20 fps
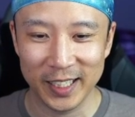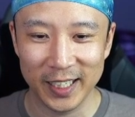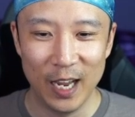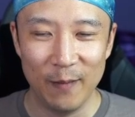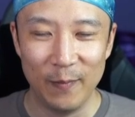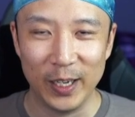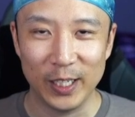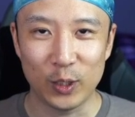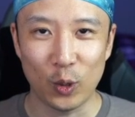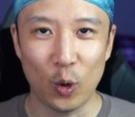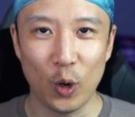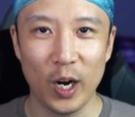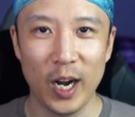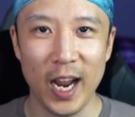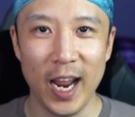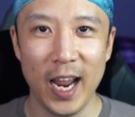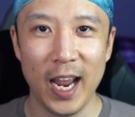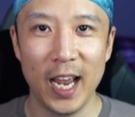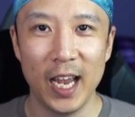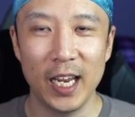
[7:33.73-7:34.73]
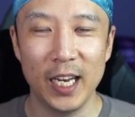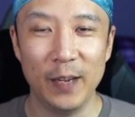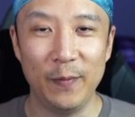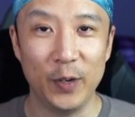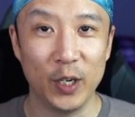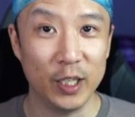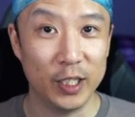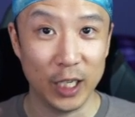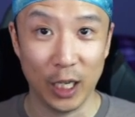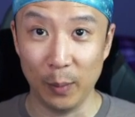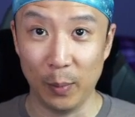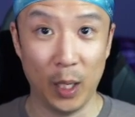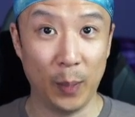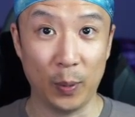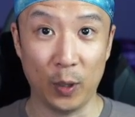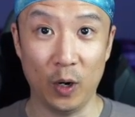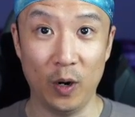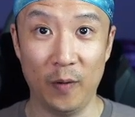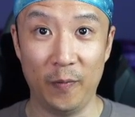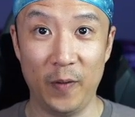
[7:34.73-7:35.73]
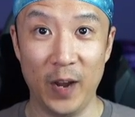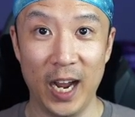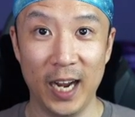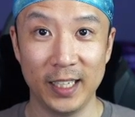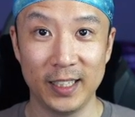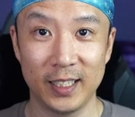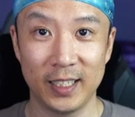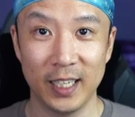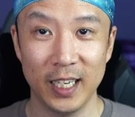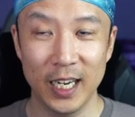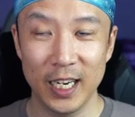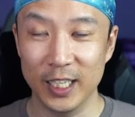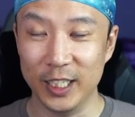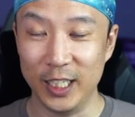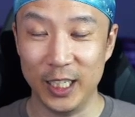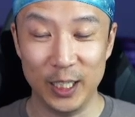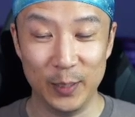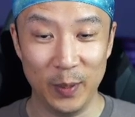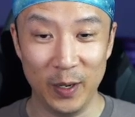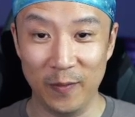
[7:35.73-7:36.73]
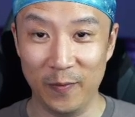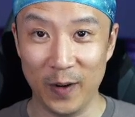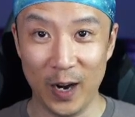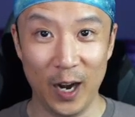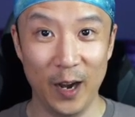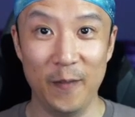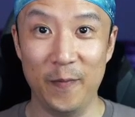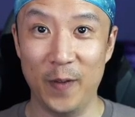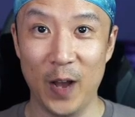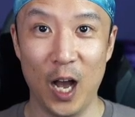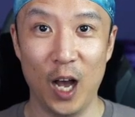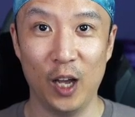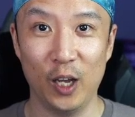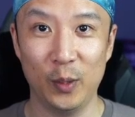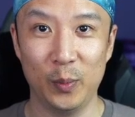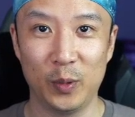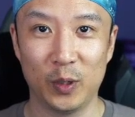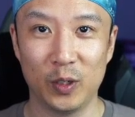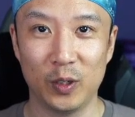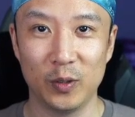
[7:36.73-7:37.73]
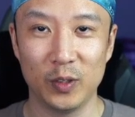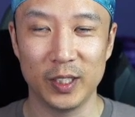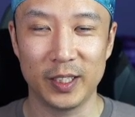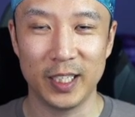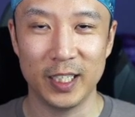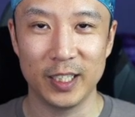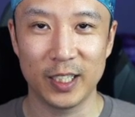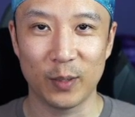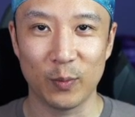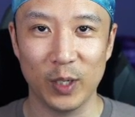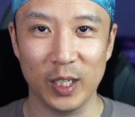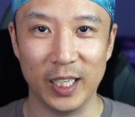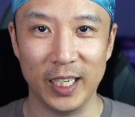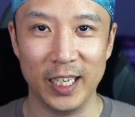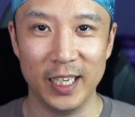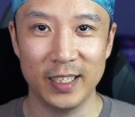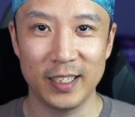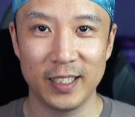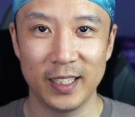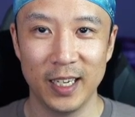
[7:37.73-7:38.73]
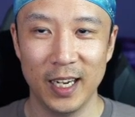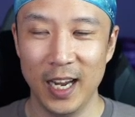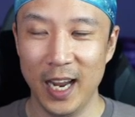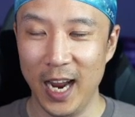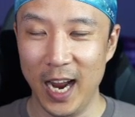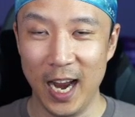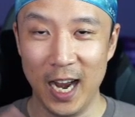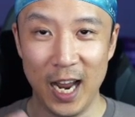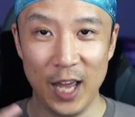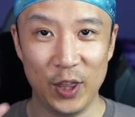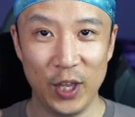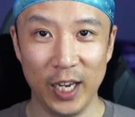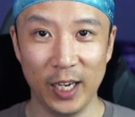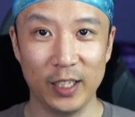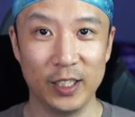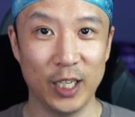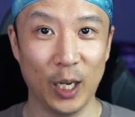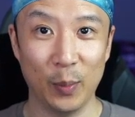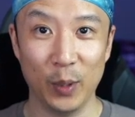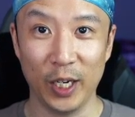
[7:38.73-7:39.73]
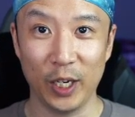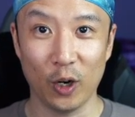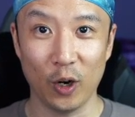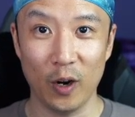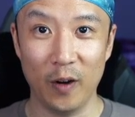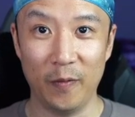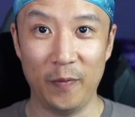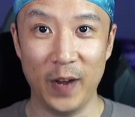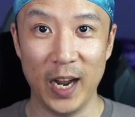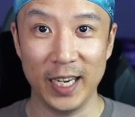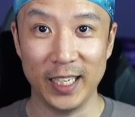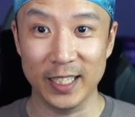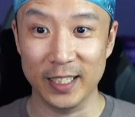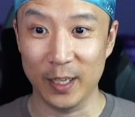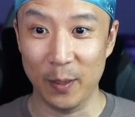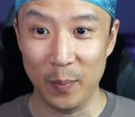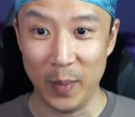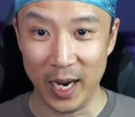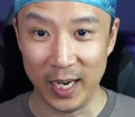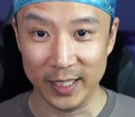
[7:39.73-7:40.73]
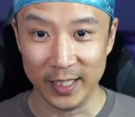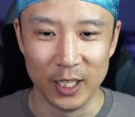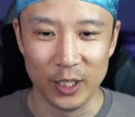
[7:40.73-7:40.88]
Victoria Hand, if you could double up her effect, she's been very valuable since release, and I think doubling her effect is amazing.